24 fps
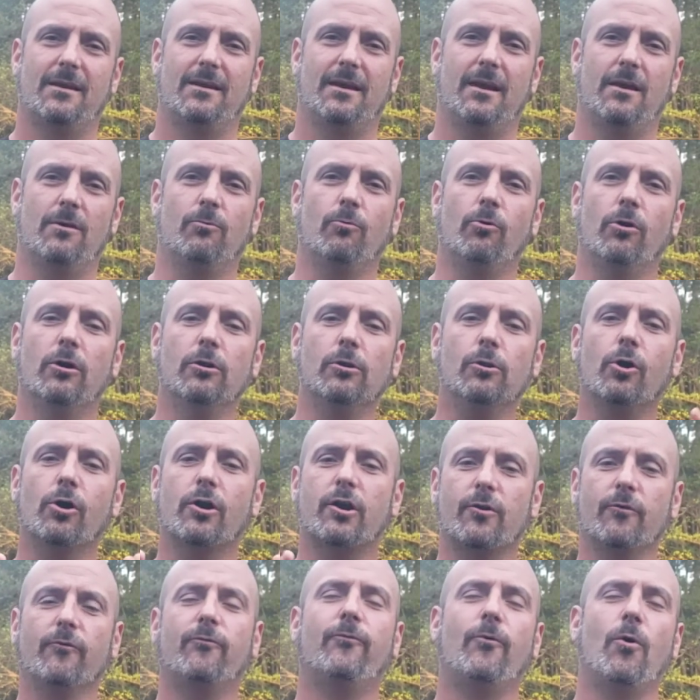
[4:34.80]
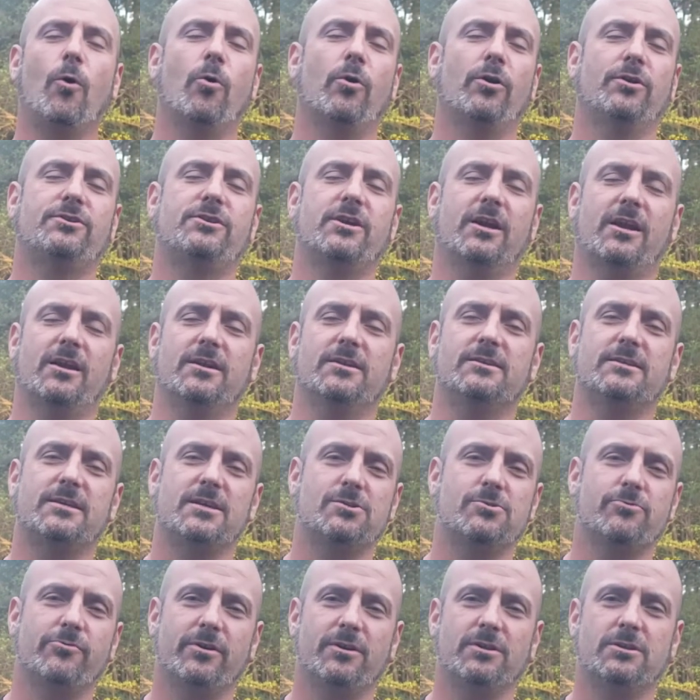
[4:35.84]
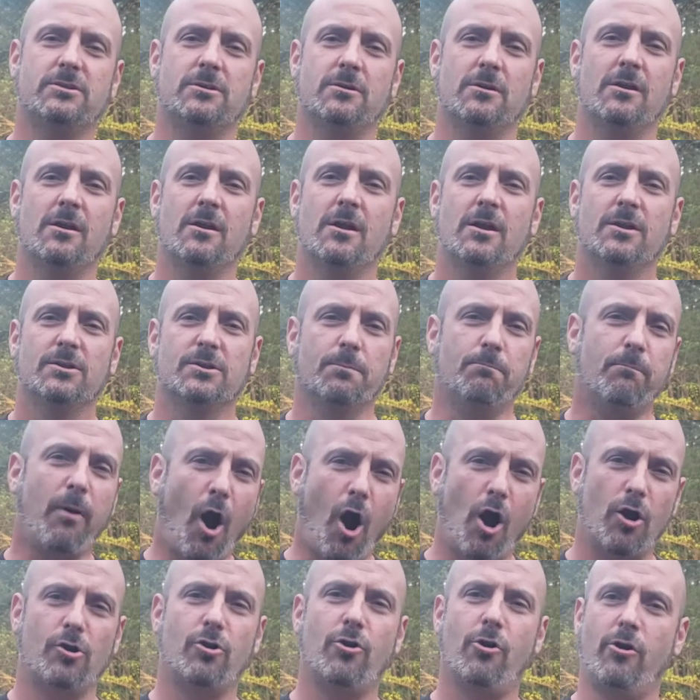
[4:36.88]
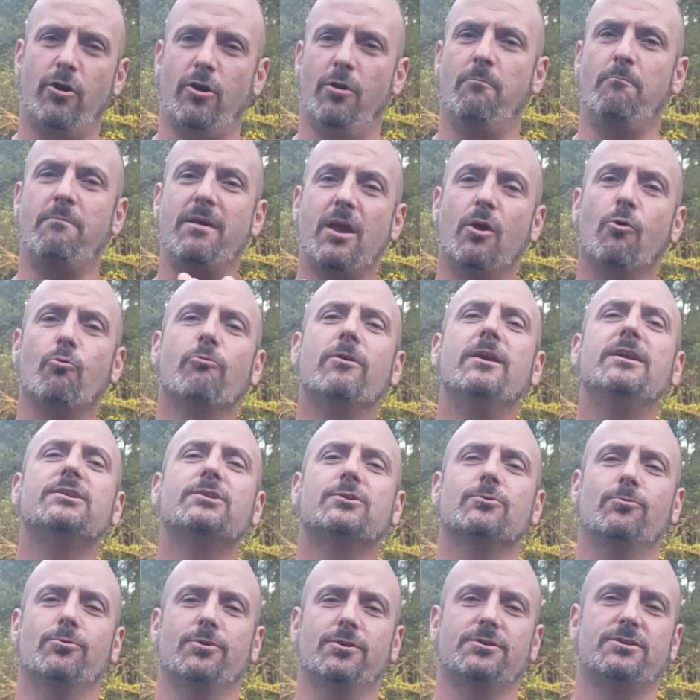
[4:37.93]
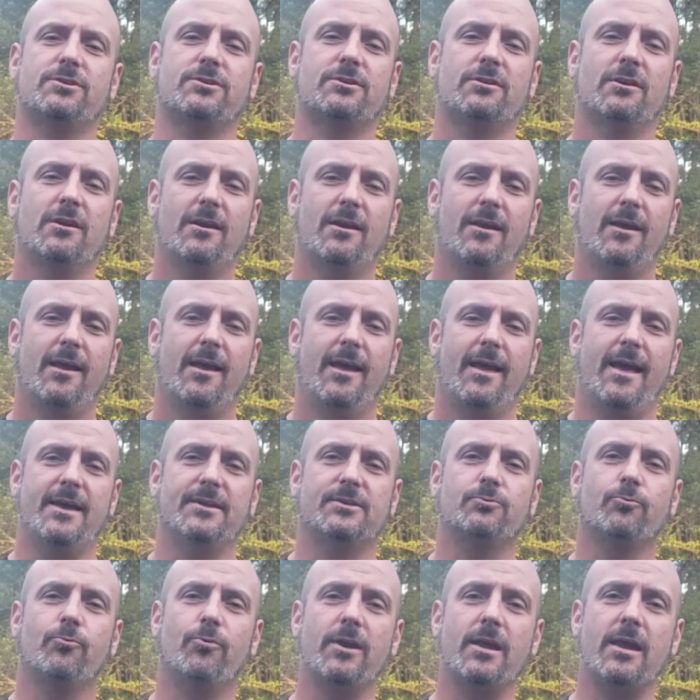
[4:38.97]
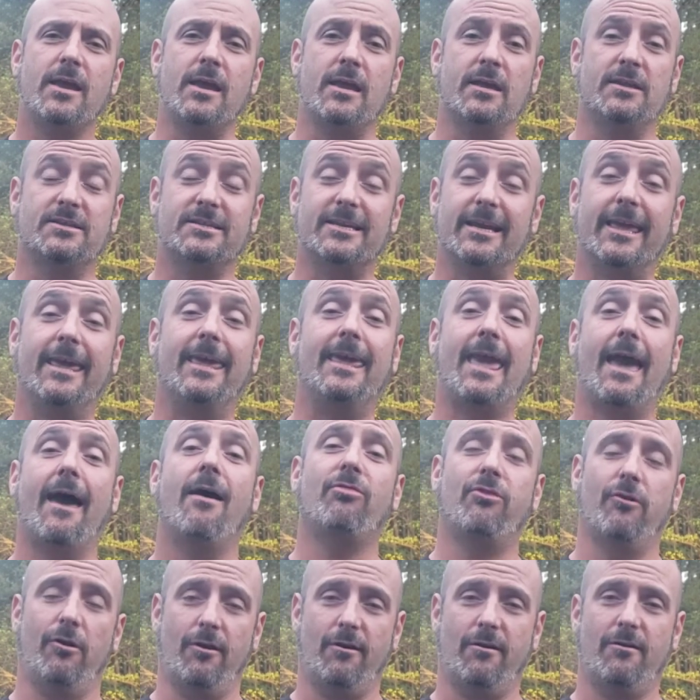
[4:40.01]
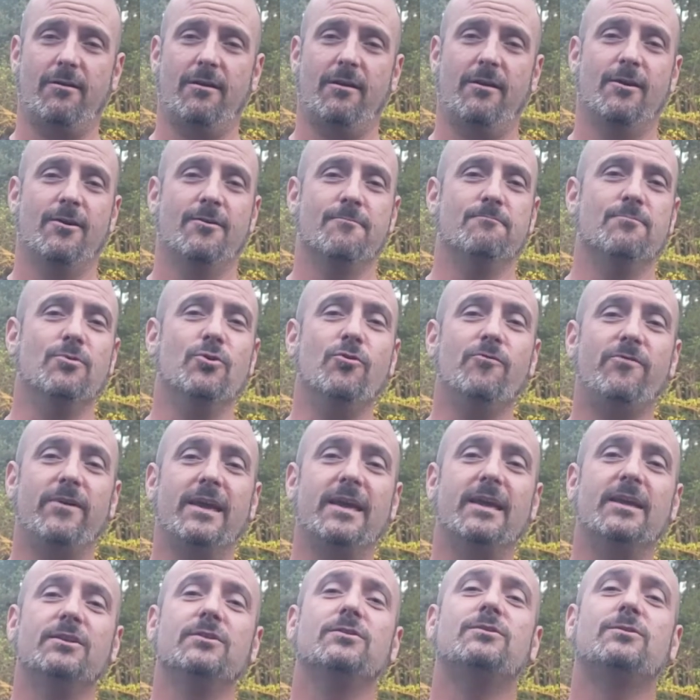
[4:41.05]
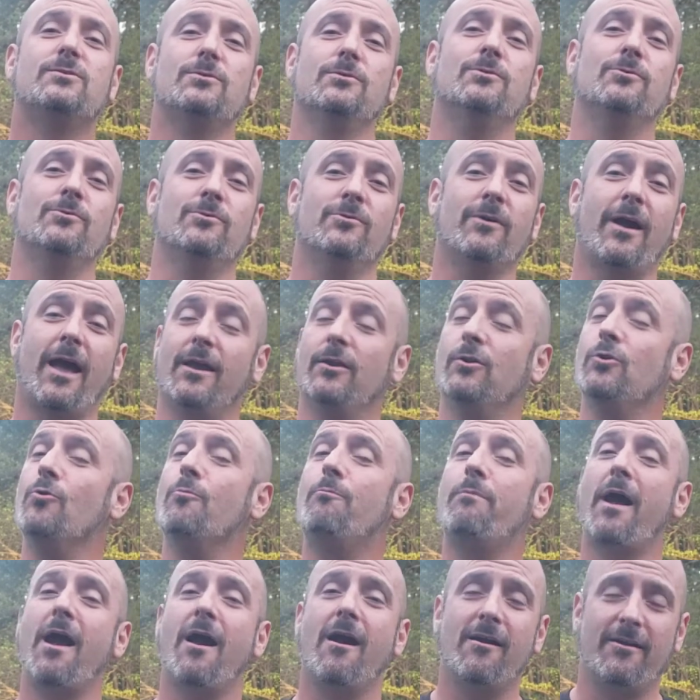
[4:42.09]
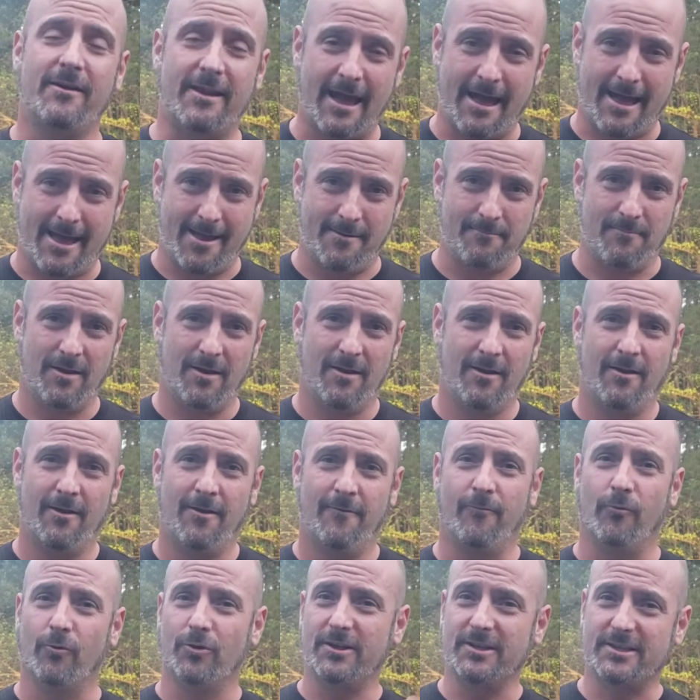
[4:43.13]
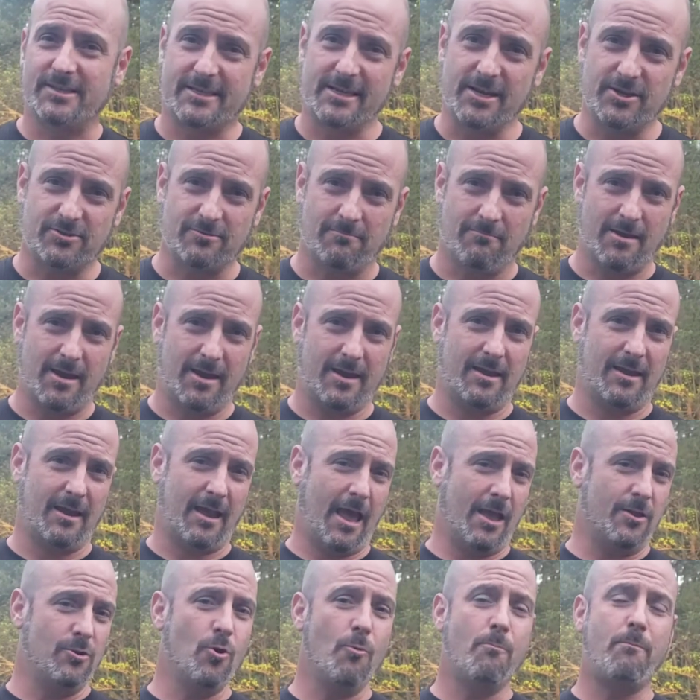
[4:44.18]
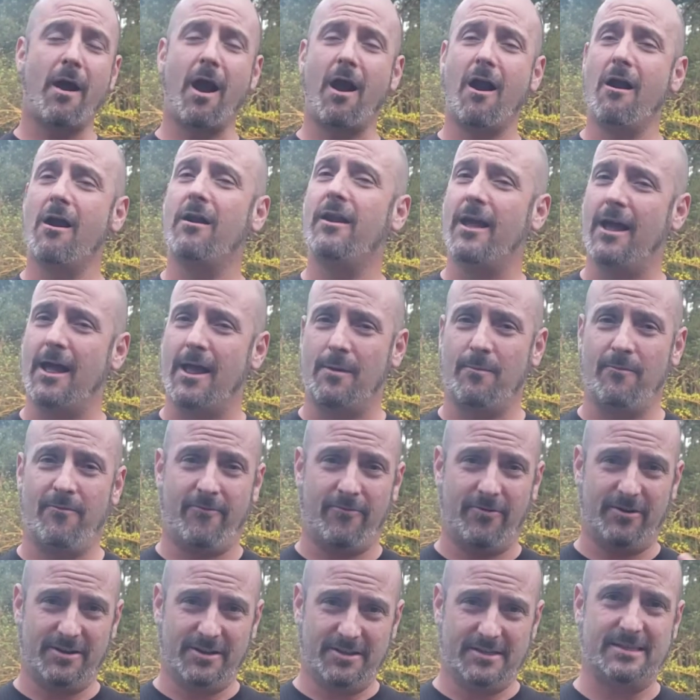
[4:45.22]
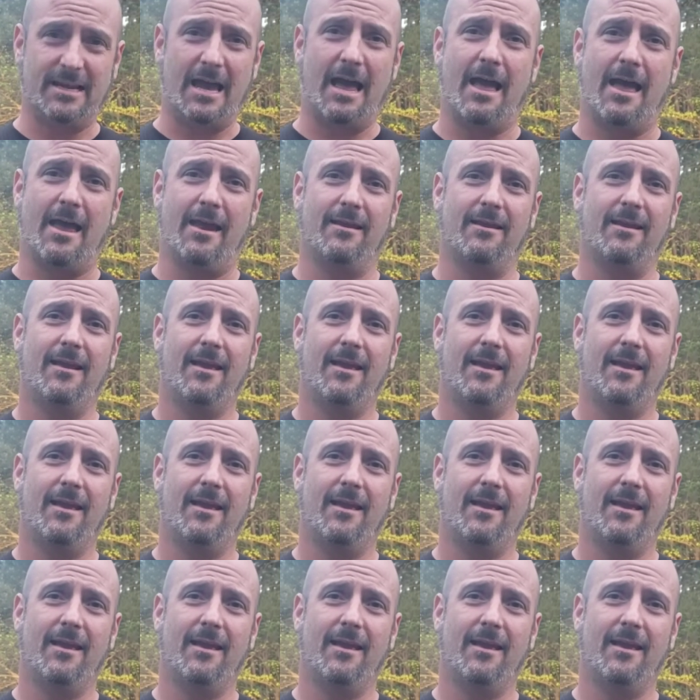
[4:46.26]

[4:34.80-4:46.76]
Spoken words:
And we're looking forward to continuing to partner and be a resource as we together move into a new paradigm for decision making, a new paradigm for design.